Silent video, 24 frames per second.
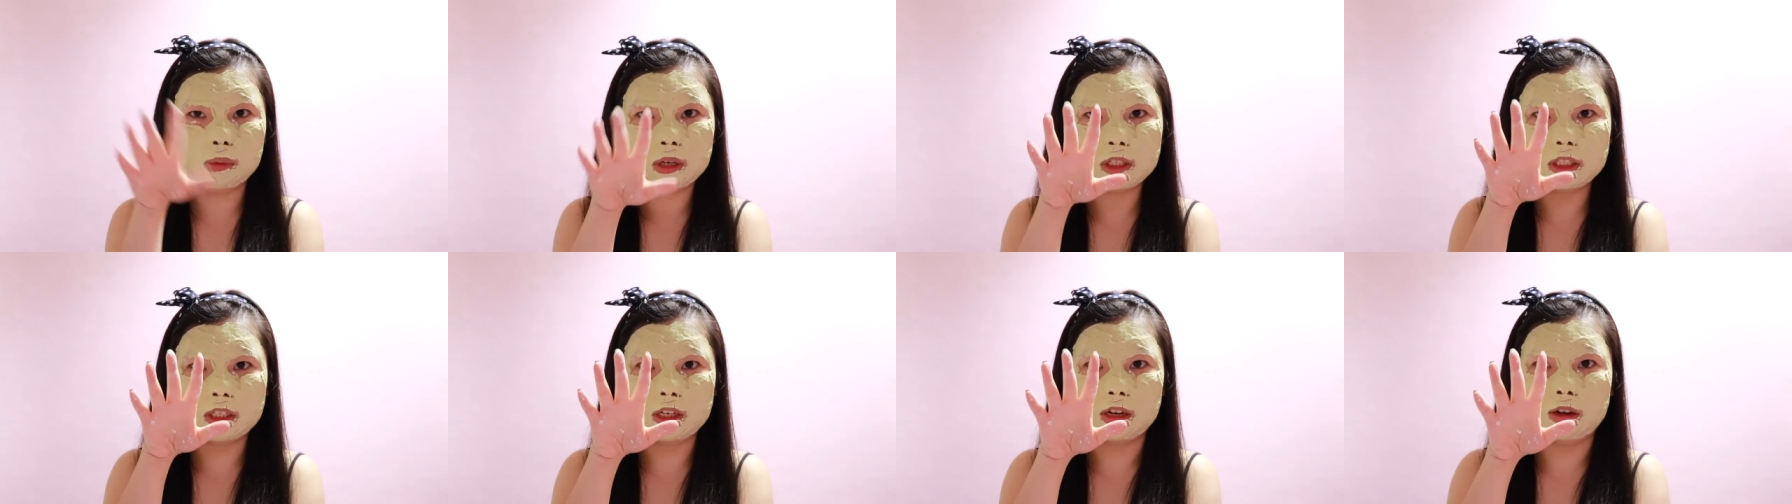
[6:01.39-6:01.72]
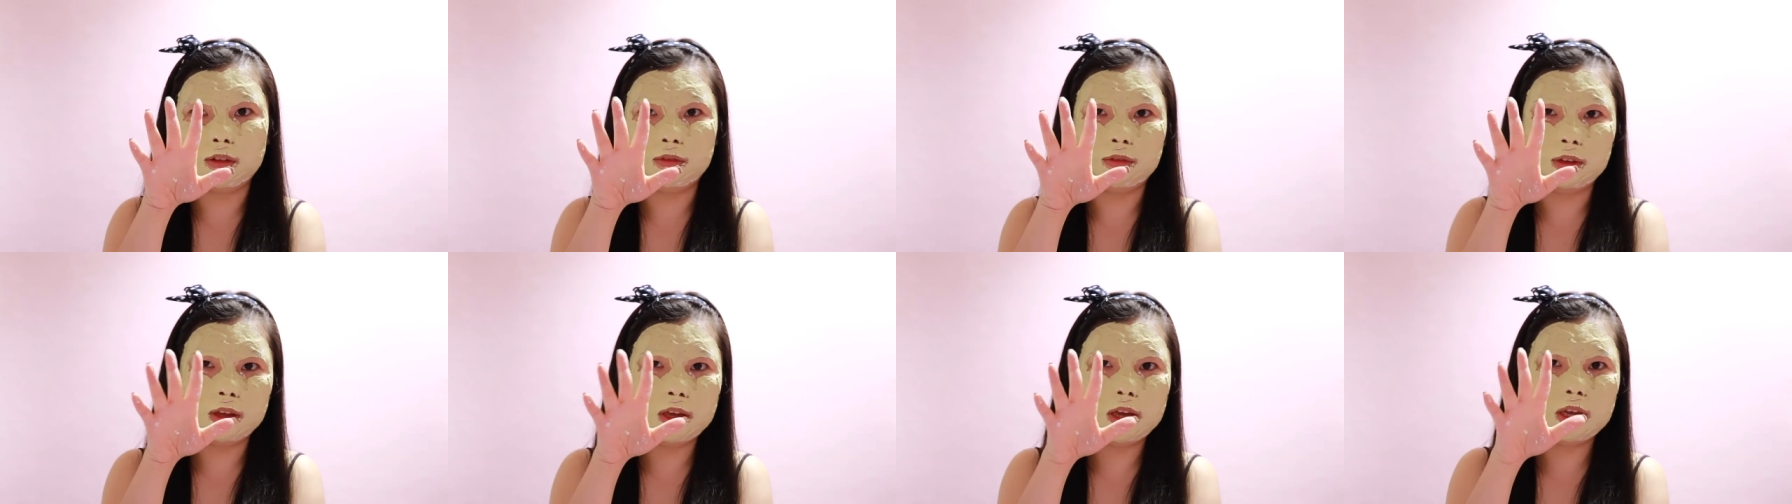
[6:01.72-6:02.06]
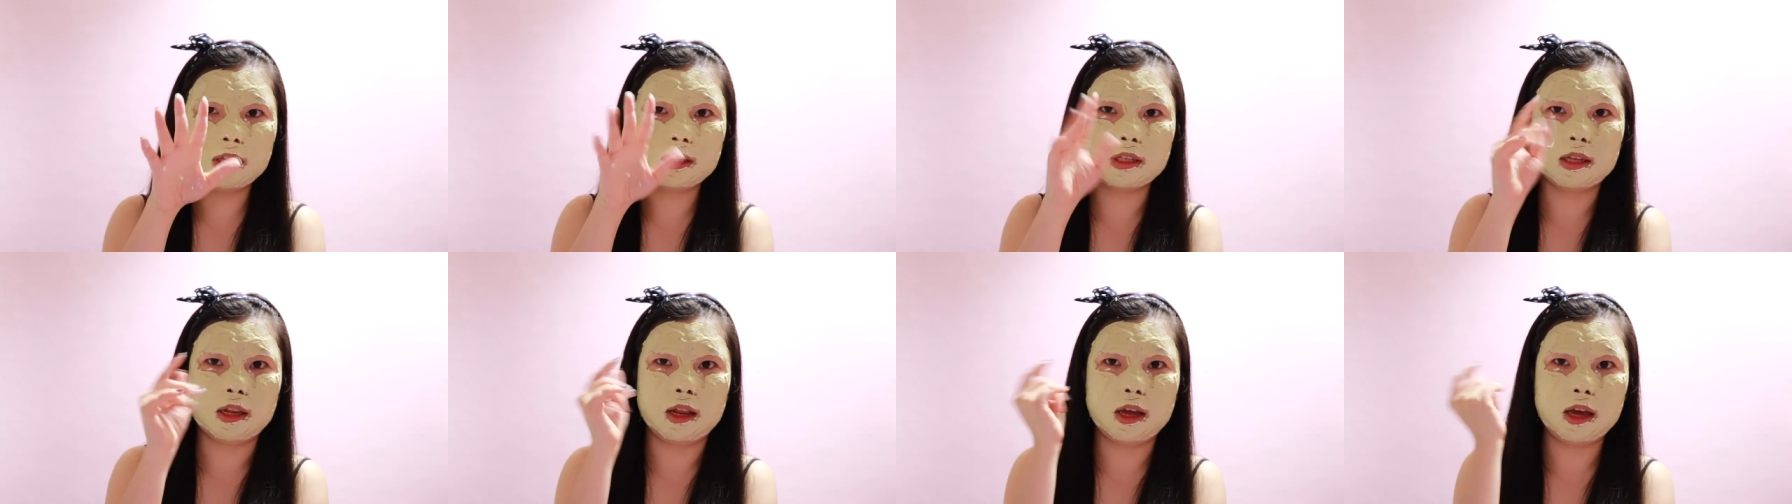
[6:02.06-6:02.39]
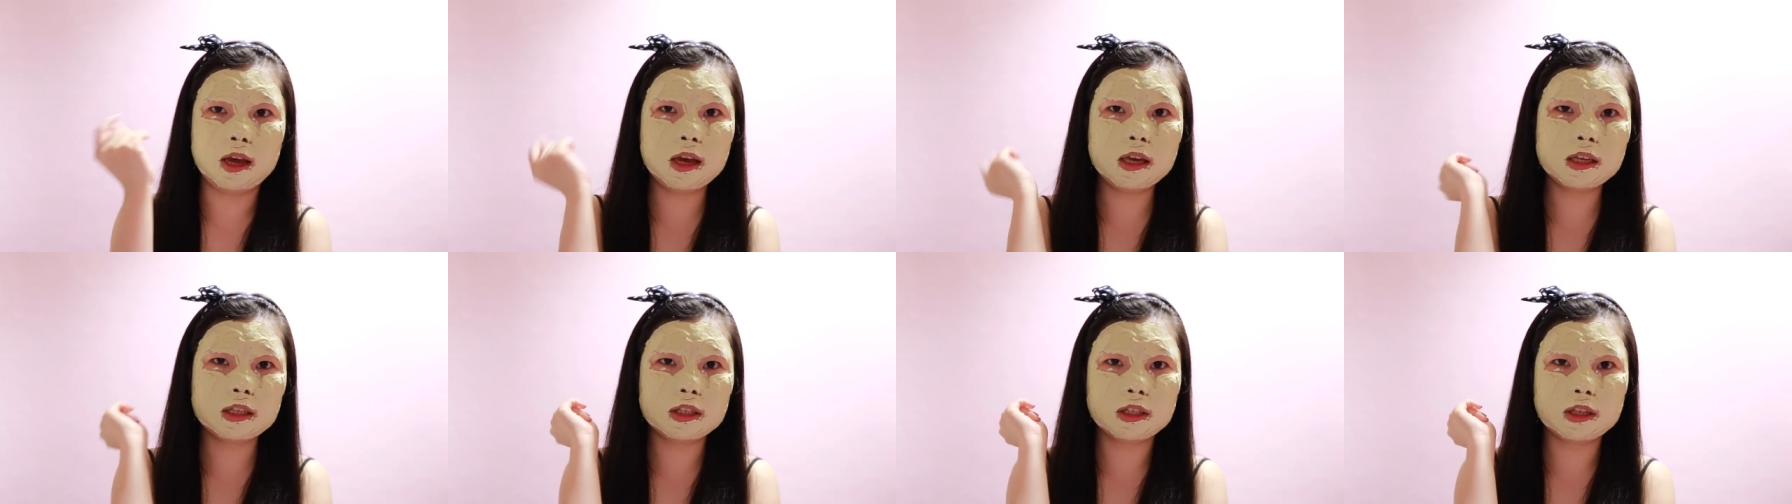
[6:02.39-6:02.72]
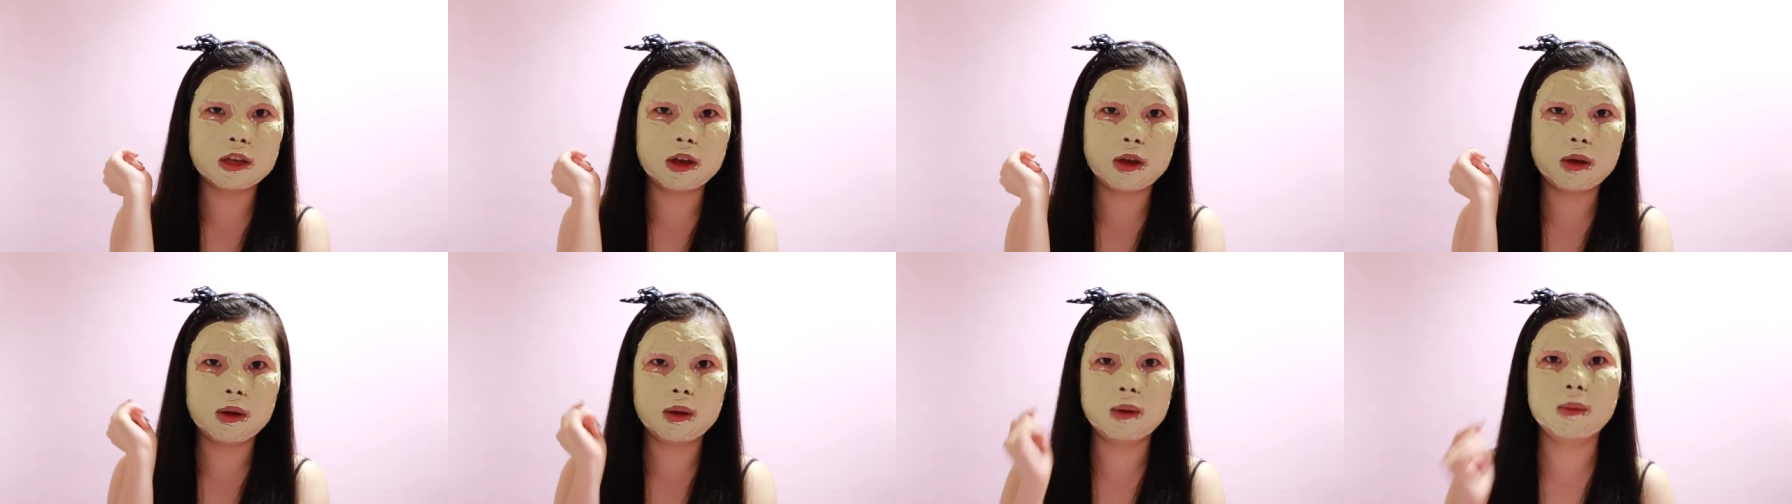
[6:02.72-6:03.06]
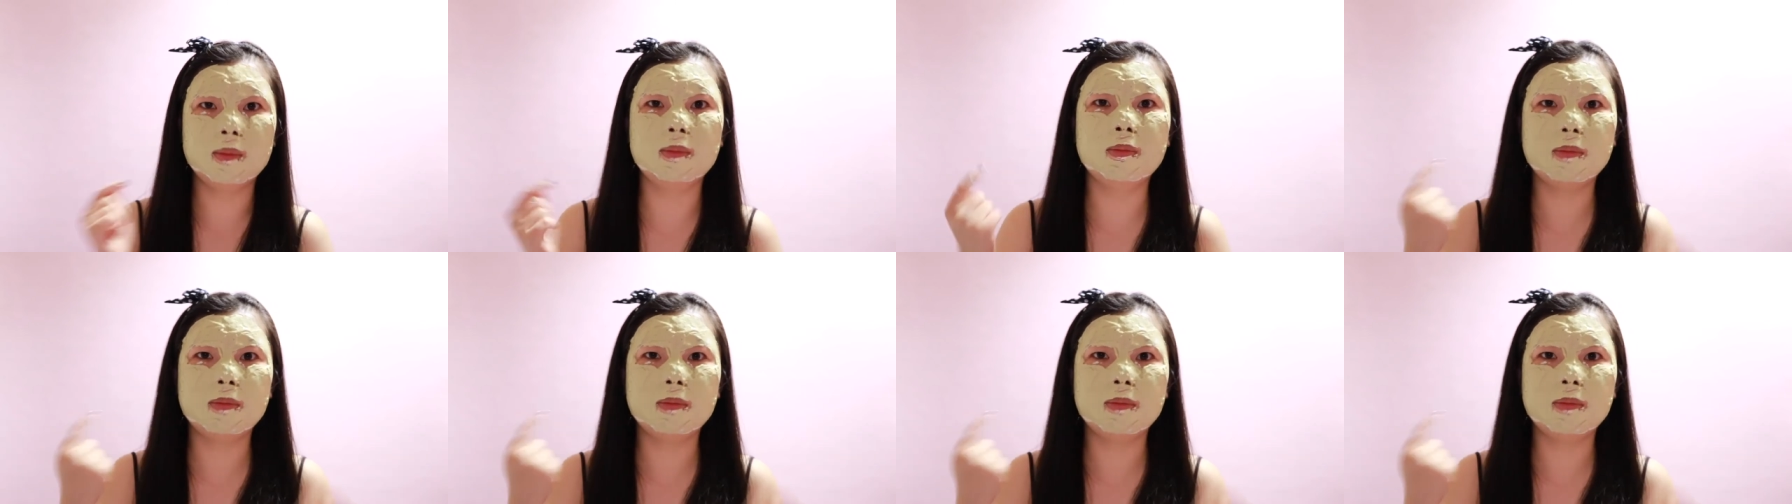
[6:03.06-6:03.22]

wash it off easily. So